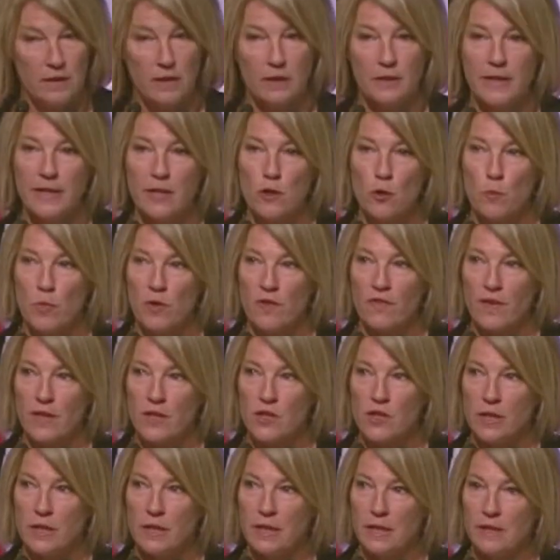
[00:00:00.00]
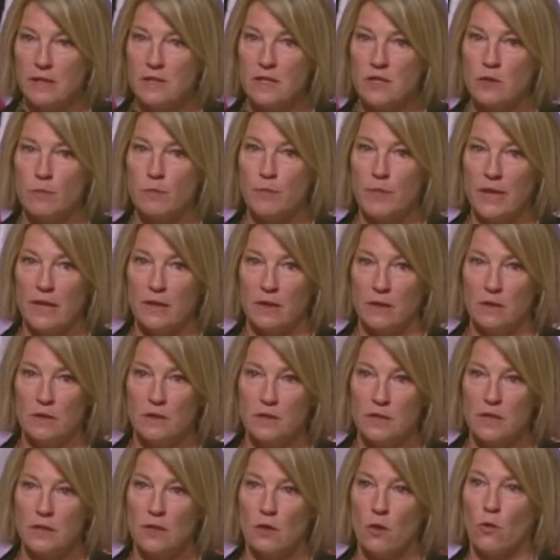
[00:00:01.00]
The legal profession needs to
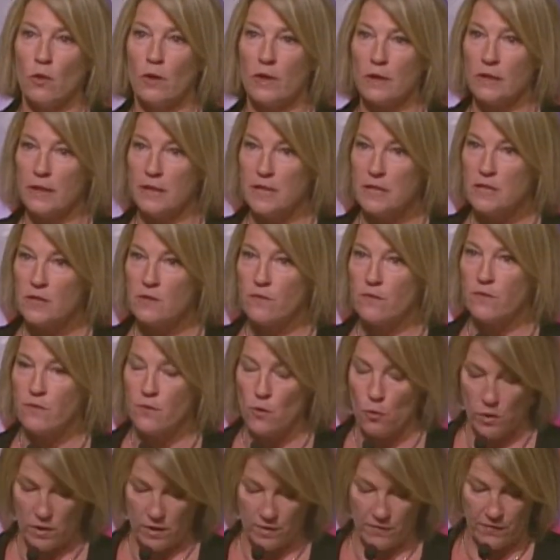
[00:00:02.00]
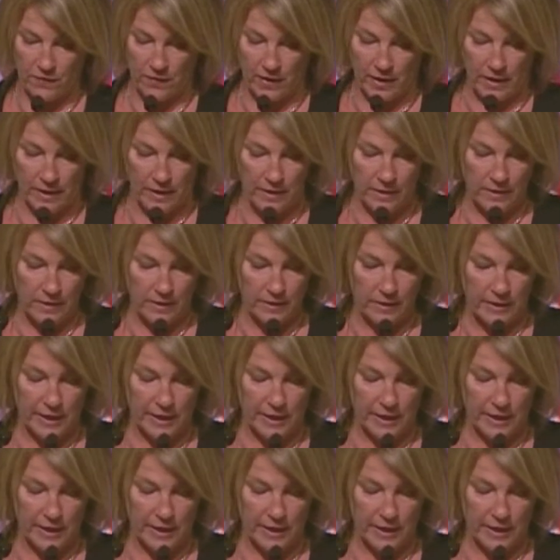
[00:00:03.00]
build, or at least fortify,